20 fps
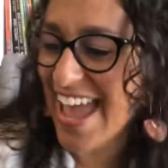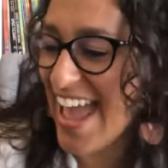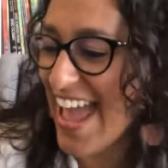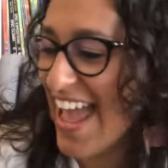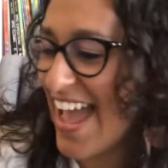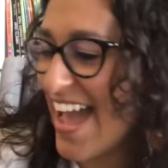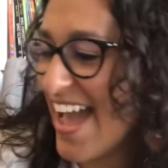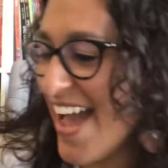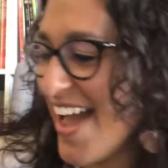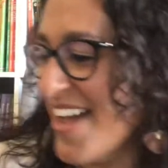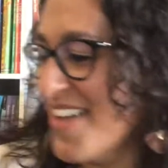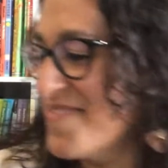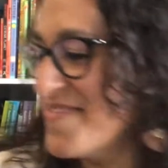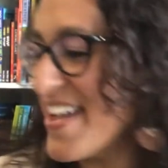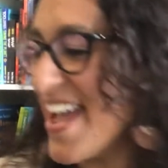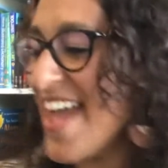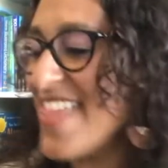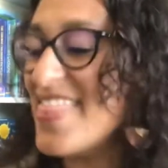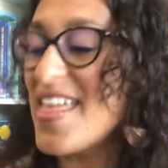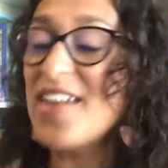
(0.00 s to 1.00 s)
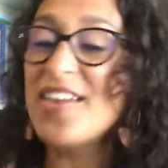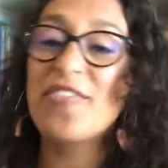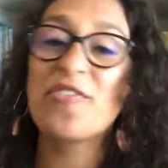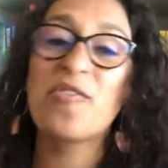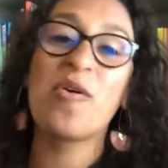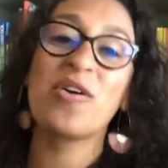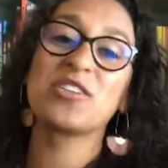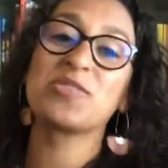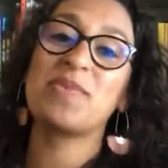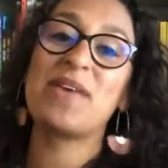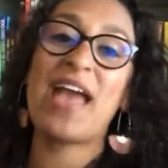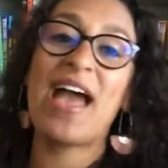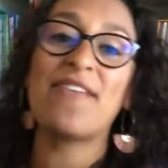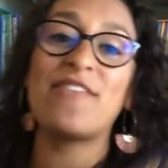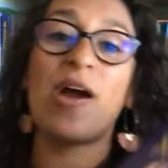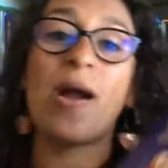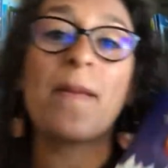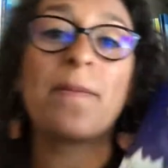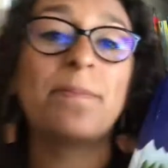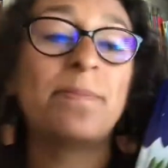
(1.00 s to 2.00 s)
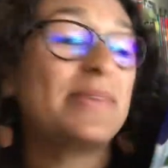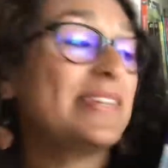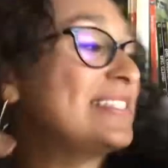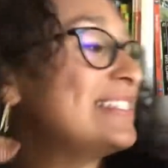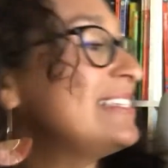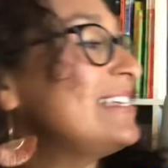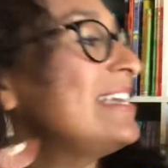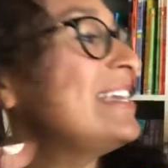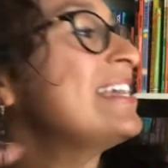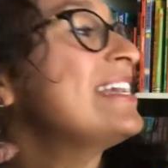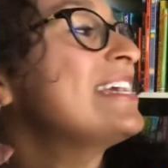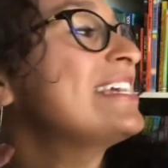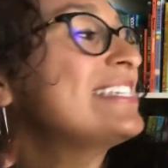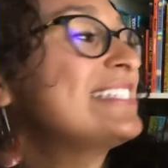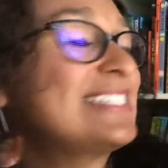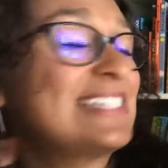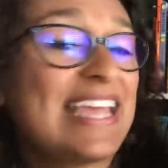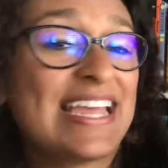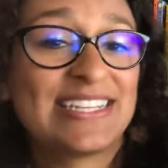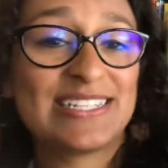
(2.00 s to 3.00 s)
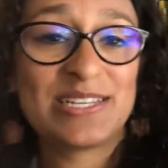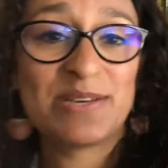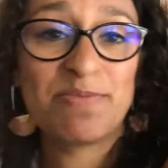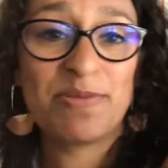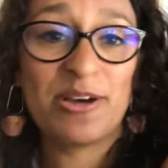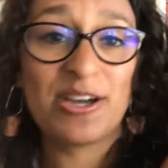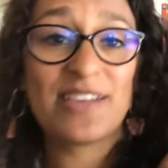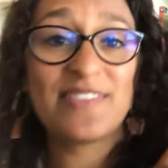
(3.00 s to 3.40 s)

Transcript: Um, and then, of course, we have our busy Santa book.